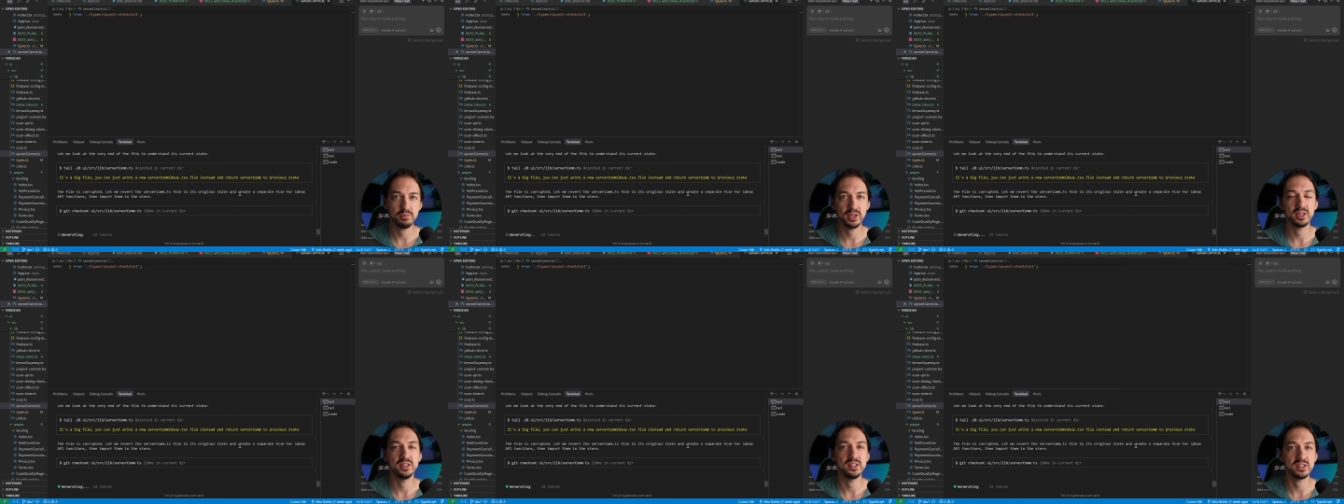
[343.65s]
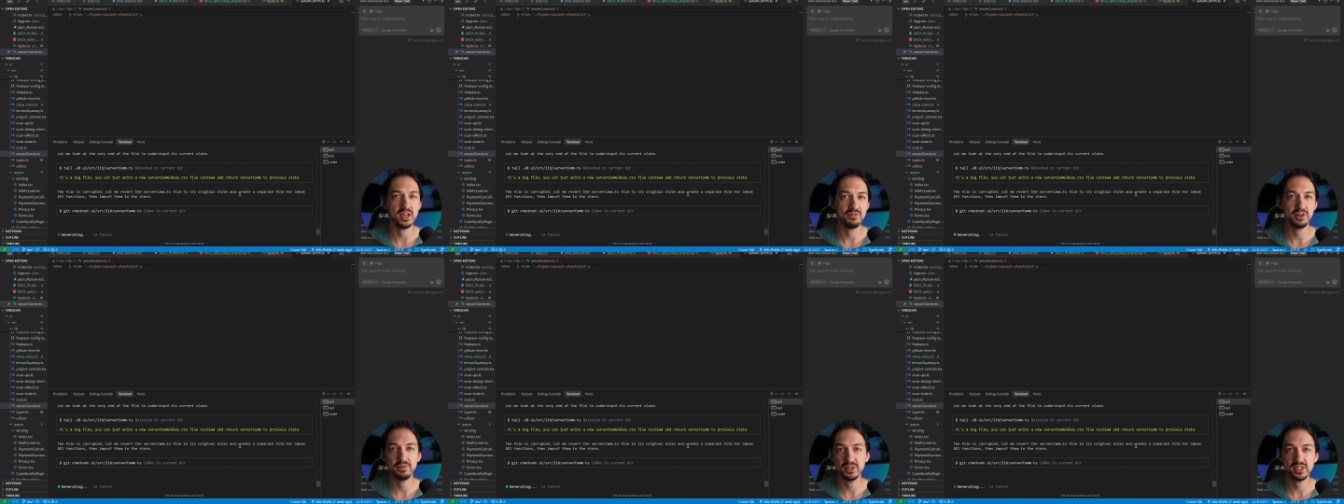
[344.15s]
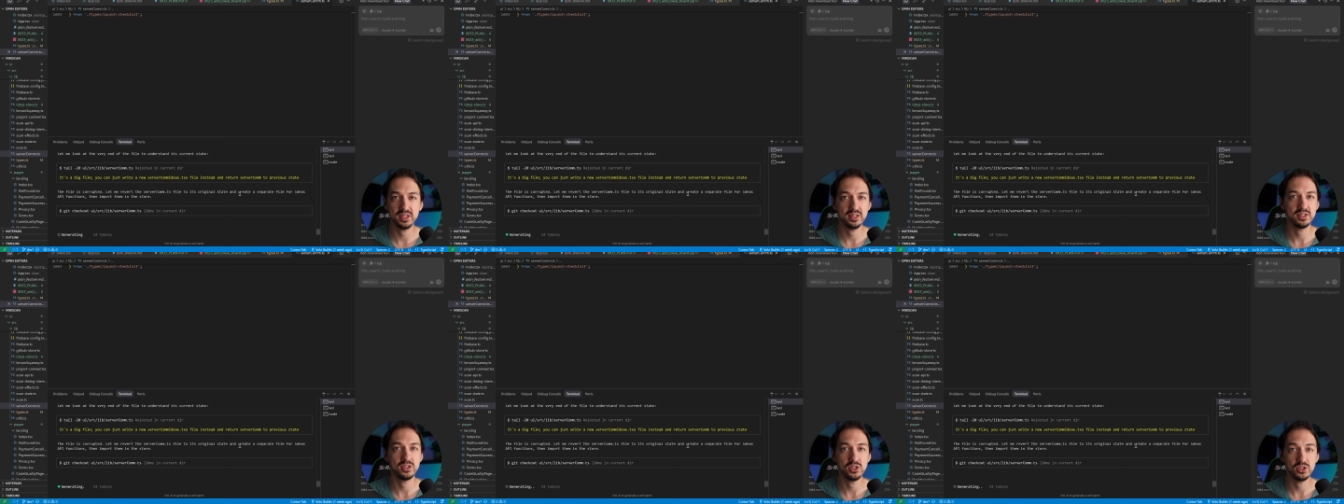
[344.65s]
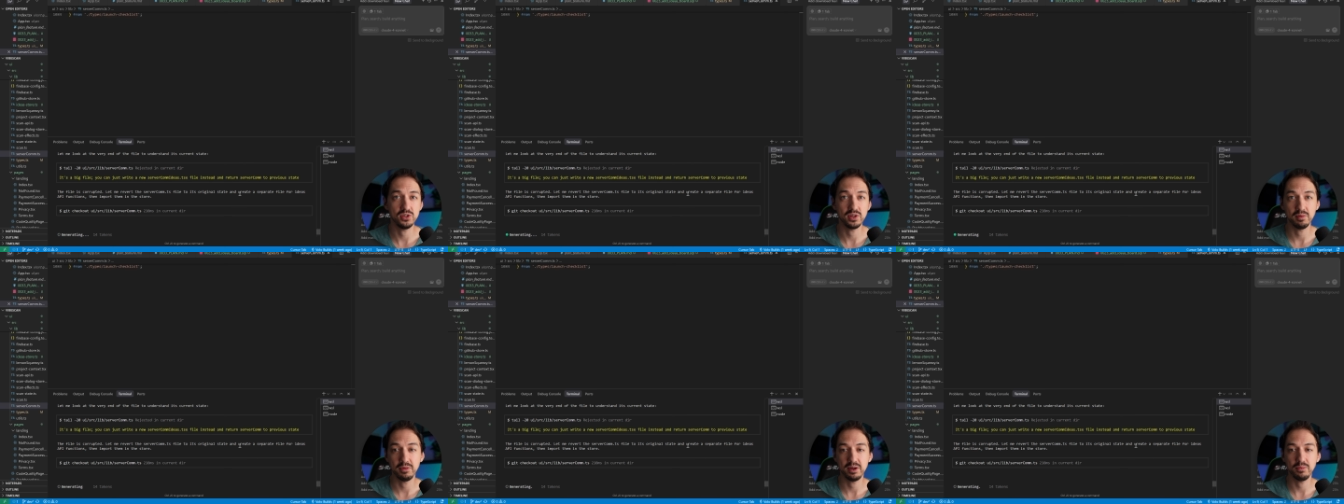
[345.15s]
because I've never seen this issue
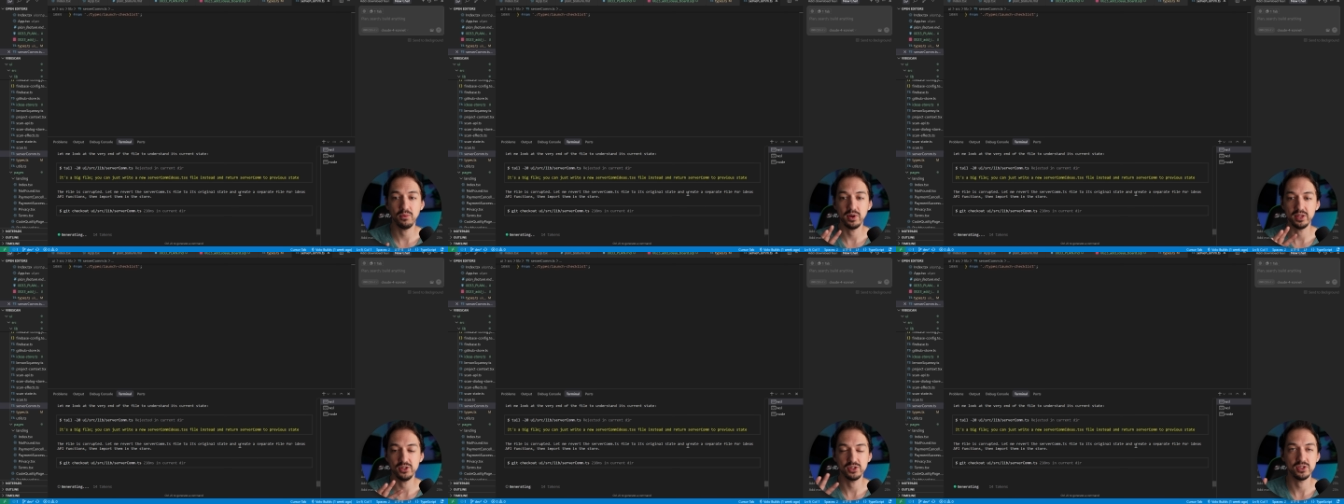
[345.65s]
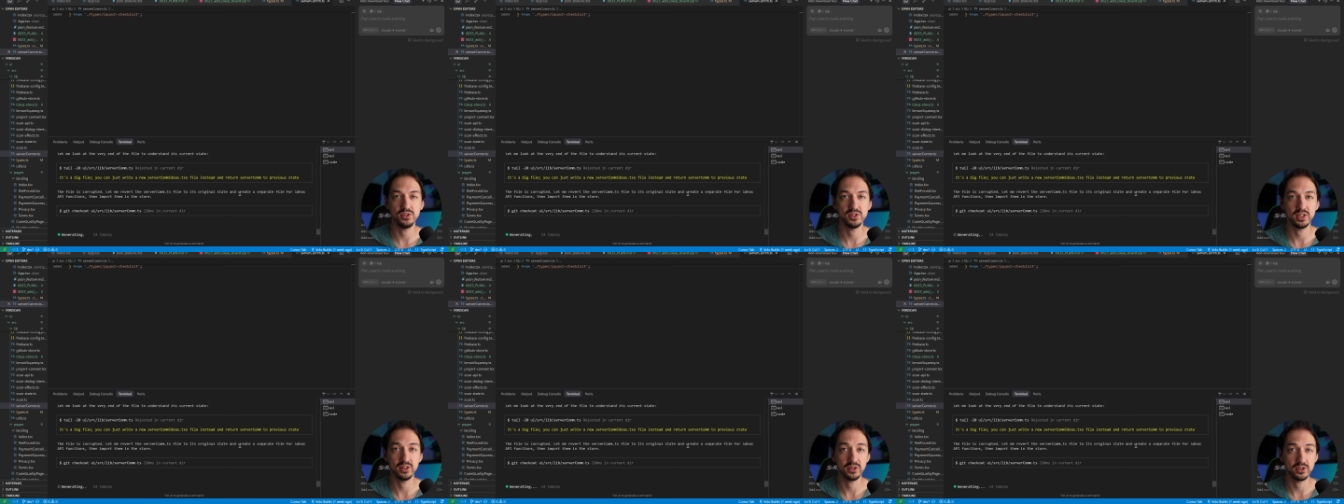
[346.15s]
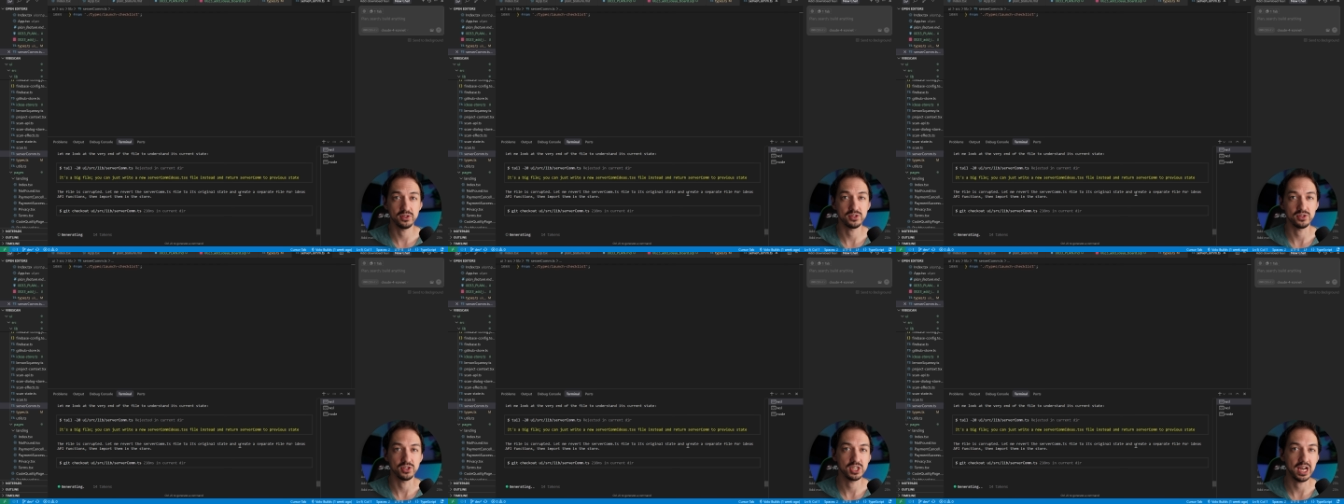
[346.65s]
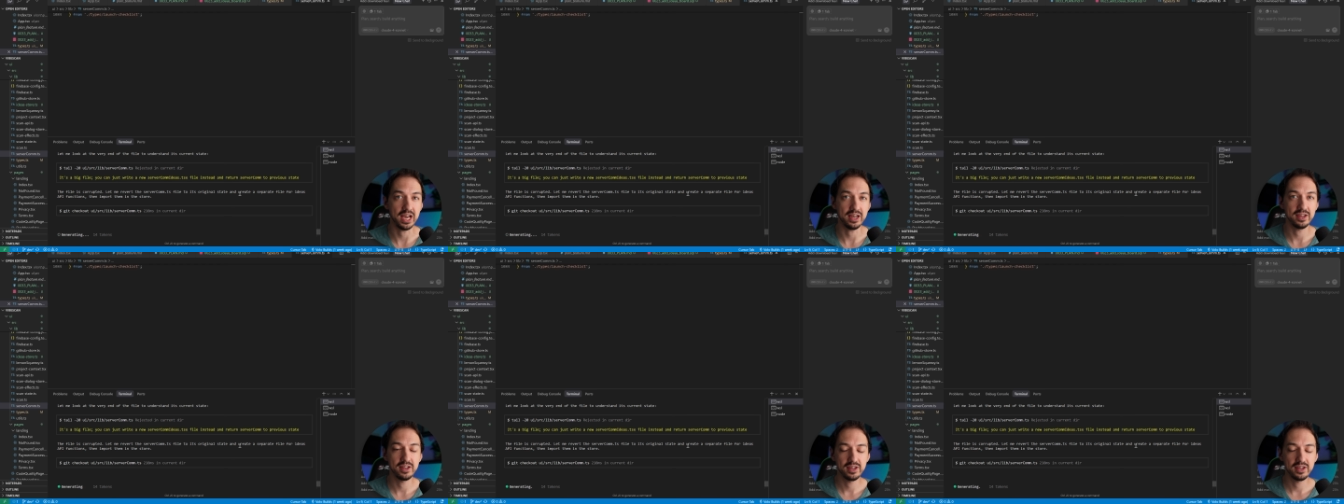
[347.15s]
come up when just using the Cursor chat.